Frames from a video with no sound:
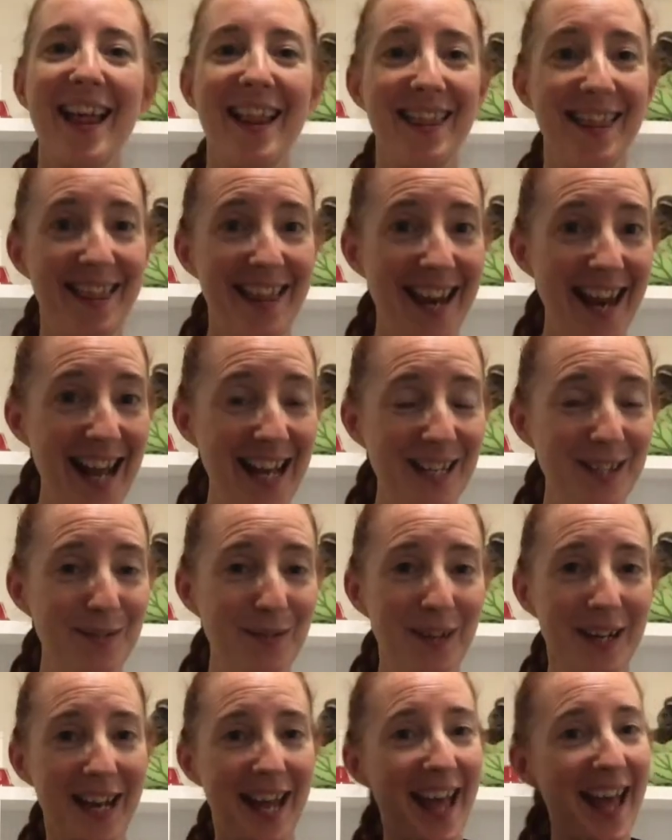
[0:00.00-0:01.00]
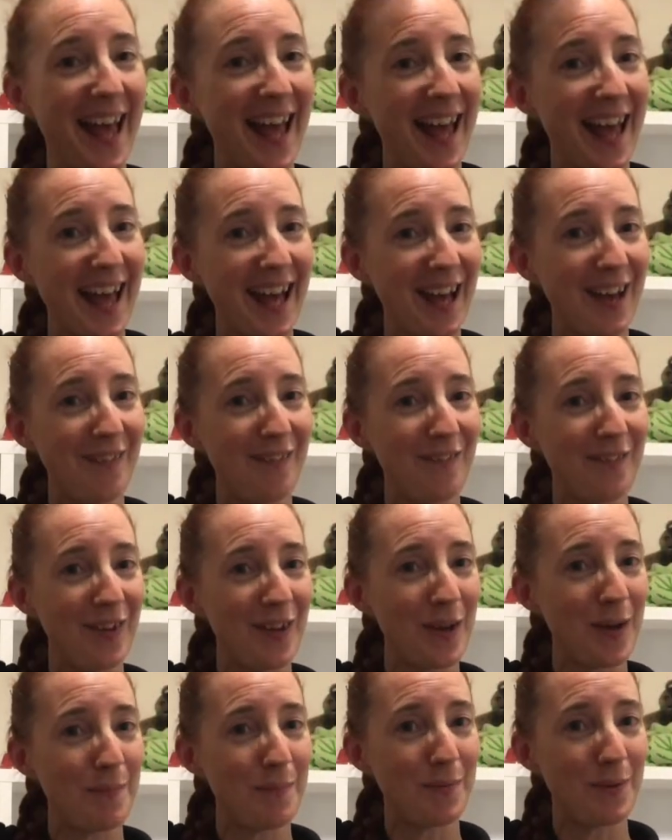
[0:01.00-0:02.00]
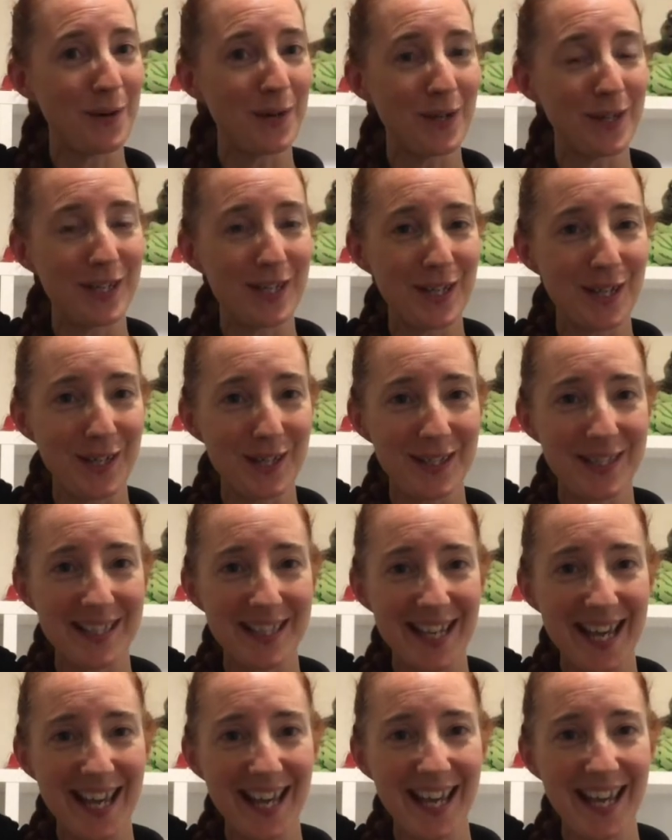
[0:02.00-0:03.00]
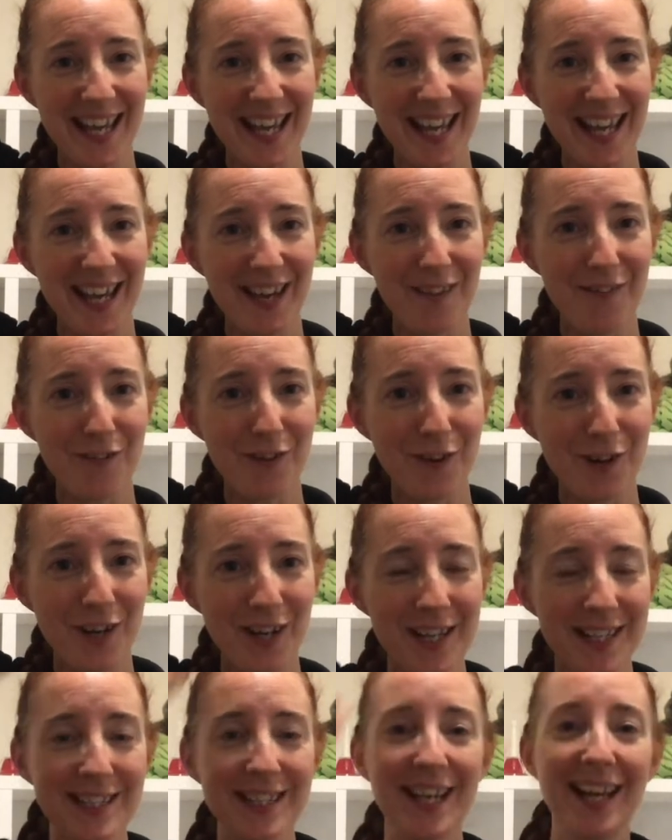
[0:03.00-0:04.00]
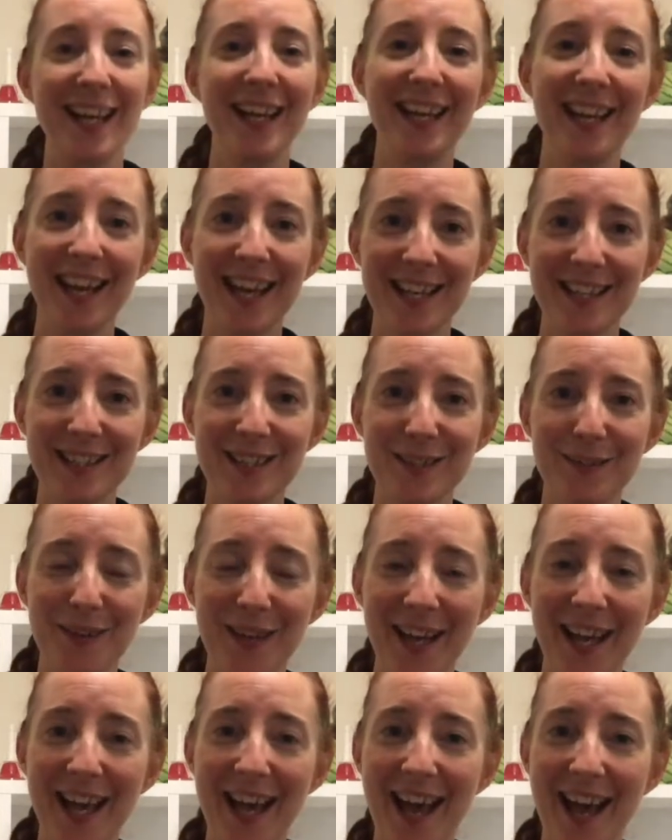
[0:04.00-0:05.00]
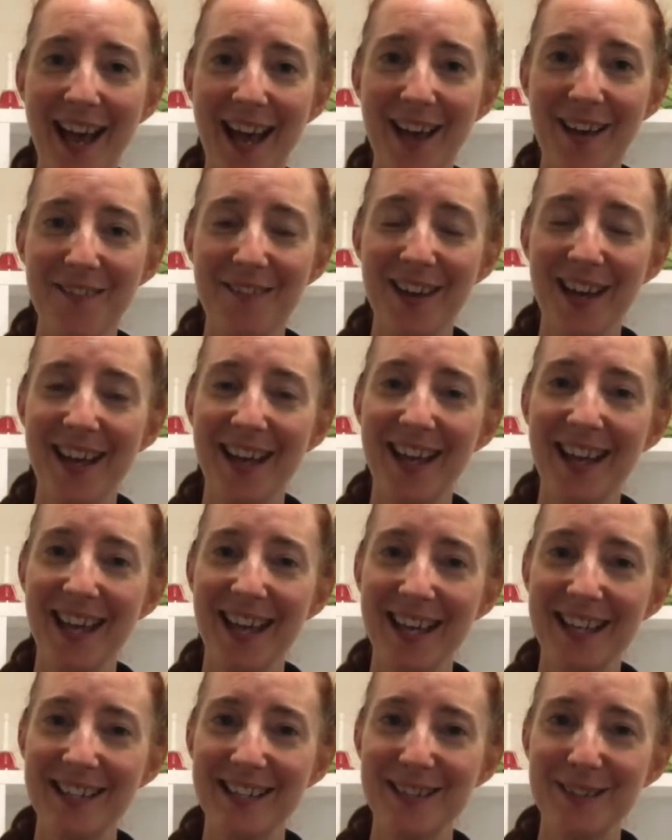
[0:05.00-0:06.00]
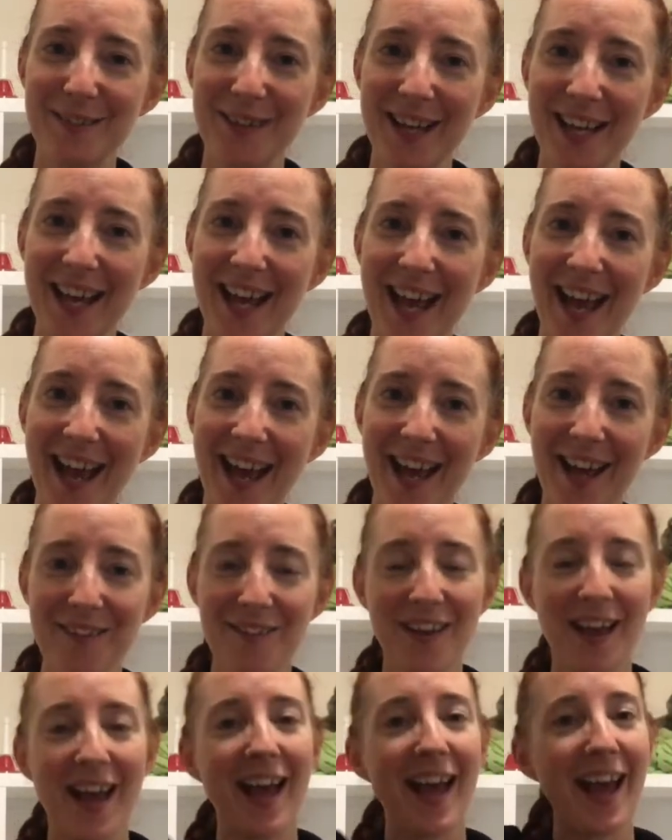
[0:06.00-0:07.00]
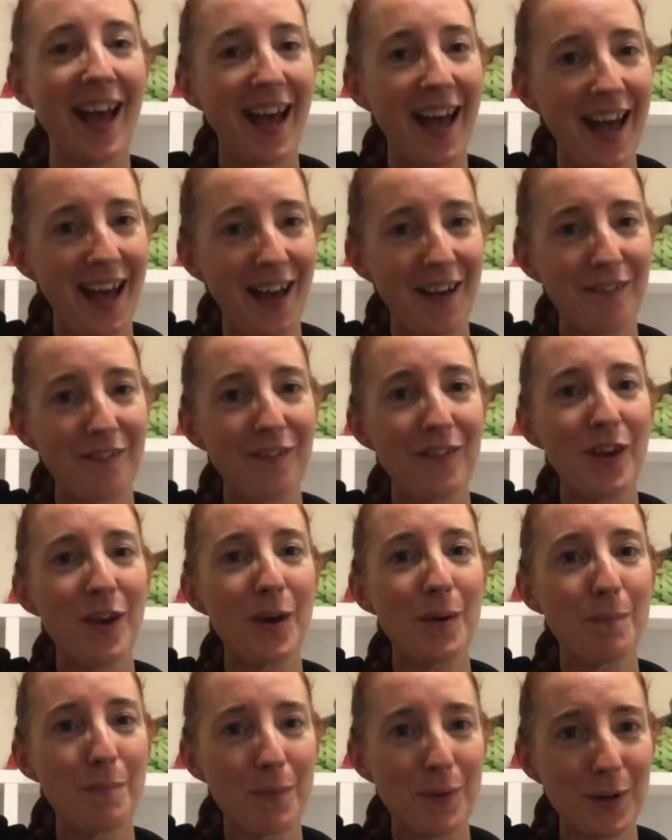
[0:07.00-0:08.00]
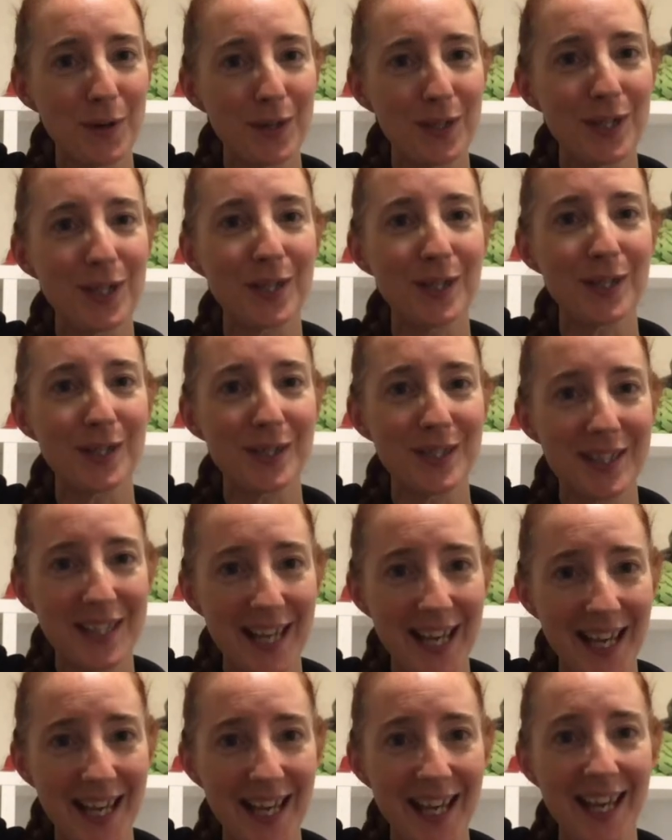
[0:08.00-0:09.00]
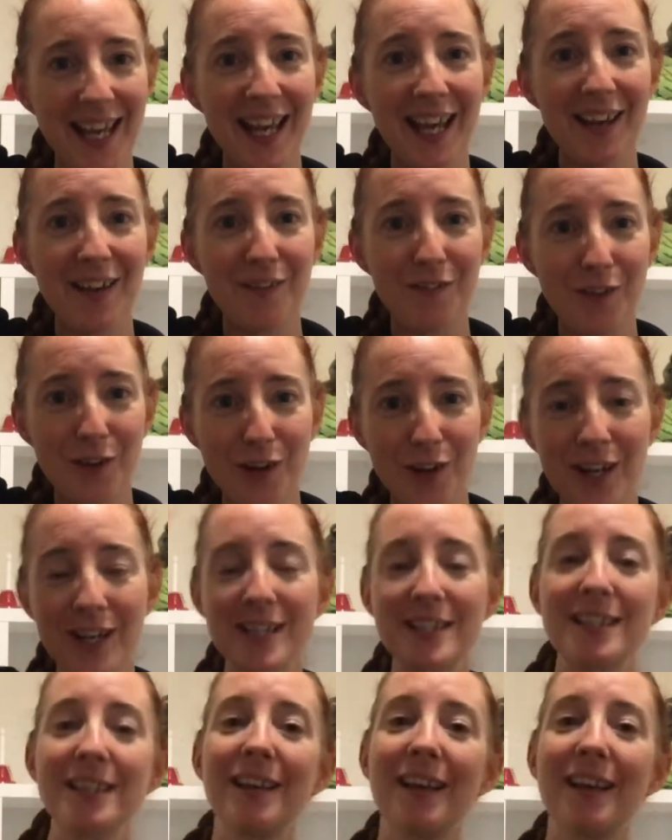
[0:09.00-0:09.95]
The next one. Have you brought your singing voice? Yes, we have. Yes, we have. Have you brought your singing voice?